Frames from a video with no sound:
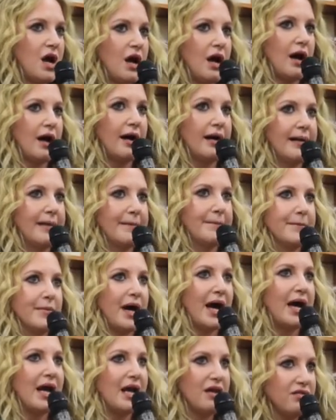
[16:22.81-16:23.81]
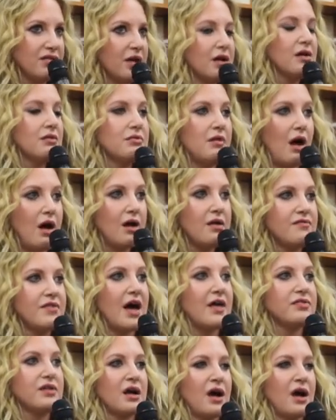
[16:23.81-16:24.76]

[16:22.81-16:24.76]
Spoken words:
And I think a lot of that,